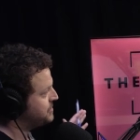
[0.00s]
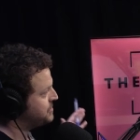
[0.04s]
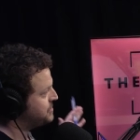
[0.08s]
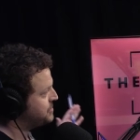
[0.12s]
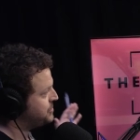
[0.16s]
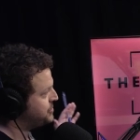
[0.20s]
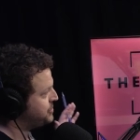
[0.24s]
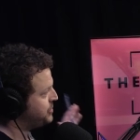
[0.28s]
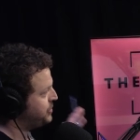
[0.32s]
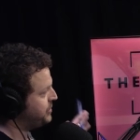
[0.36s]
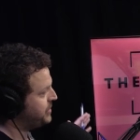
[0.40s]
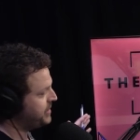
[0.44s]

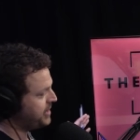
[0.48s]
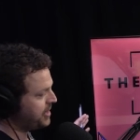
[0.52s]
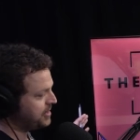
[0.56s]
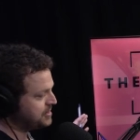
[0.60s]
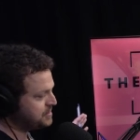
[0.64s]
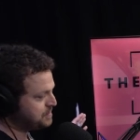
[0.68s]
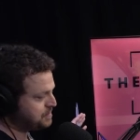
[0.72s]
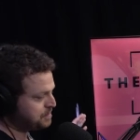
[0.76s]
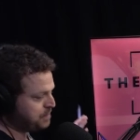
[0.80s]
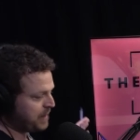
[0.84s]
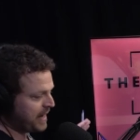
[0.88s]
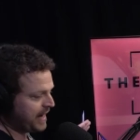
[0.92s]

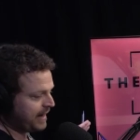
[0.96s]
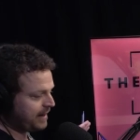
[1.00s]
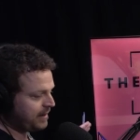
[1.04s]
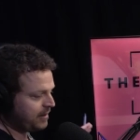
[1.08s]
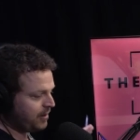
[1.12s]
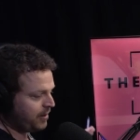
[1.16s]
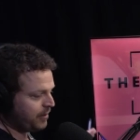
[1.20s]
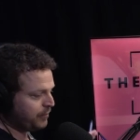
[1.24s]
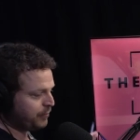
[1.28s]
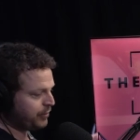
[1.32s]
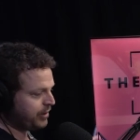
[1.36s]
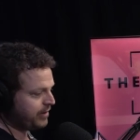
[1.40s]
Studios
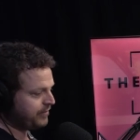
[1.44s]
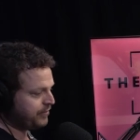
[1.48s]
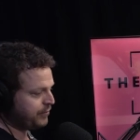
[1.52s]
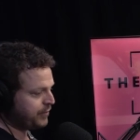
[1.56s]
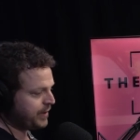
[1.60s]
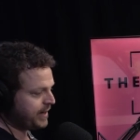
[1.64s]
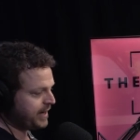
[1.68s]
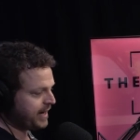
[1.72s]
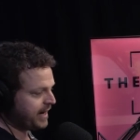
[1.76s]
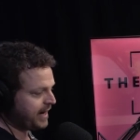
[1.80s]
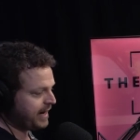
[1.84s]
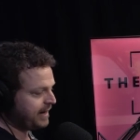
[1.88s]
backlot, wherever
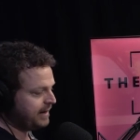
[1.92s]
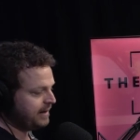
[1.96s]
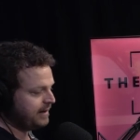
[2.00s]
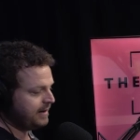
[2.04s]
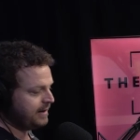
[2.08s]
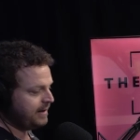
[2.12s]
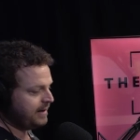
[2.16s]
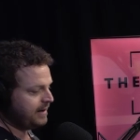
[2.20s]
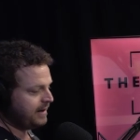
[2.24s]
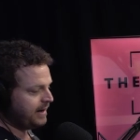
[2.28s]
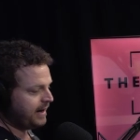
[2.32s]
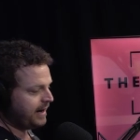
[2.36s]
we are.
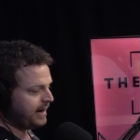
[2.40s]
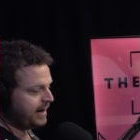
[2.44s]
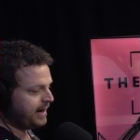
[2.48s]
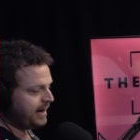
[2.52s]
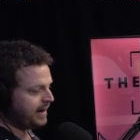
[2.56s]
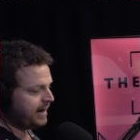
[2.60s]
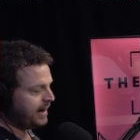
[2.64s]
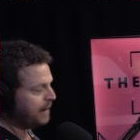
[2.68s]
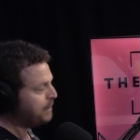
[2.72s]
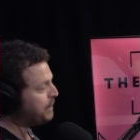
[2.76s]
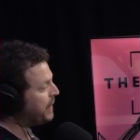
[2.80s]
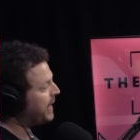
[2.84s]

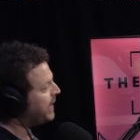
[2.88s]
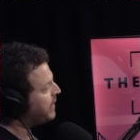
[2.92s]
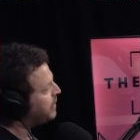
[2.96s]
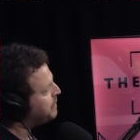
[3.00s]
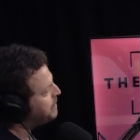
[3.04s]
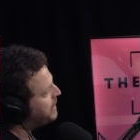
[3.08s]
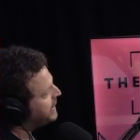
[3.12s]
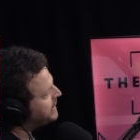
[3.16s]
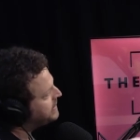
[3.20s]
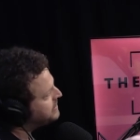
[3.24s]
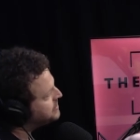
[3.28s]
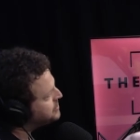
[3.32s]
Uh, a
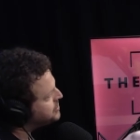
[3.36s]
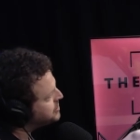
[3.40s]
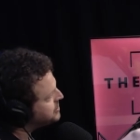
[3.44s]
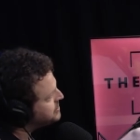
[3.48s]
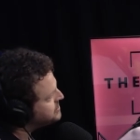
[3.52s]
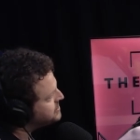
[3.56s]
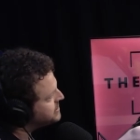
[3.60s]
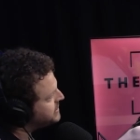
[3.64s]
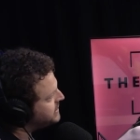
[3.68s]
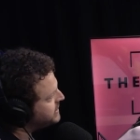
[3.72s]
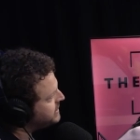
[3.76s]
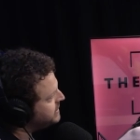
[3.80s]
Parramatta
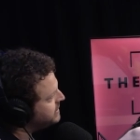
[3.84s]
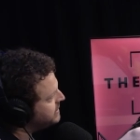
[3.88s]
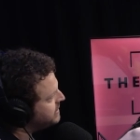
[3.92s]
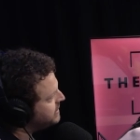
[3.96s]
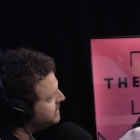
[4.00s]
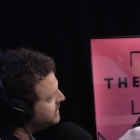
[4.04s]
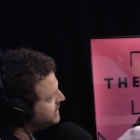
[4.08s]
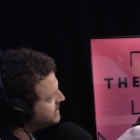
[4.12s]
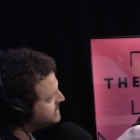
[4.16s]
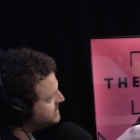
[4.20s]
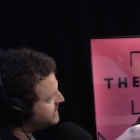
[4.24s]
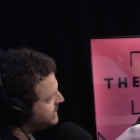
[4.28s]
jersey,
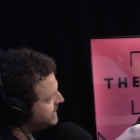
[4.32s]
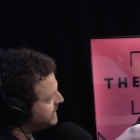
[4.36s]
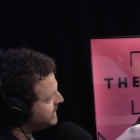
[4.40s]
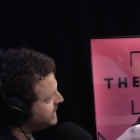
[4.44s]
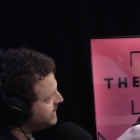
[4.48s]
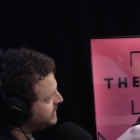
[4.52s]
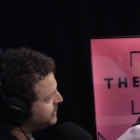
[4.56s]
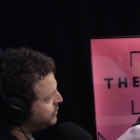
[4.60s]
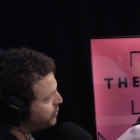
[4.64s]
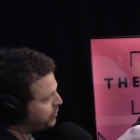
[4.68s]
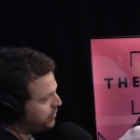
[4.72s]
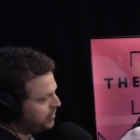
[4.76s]
is
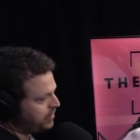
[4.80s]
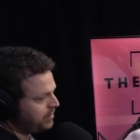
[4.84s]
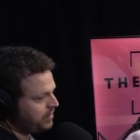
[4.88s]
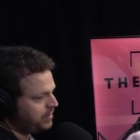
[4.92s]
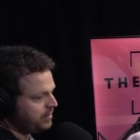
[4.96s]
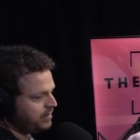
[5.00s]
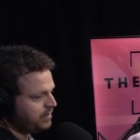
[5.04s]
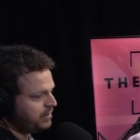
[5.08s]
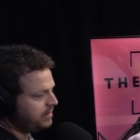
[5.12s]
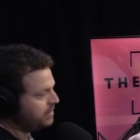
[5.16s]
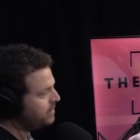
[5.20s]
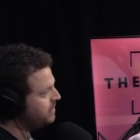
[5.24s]
here. I You're...
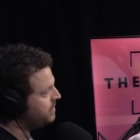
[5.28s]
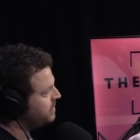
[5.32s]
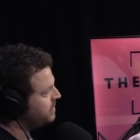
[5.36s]
noticed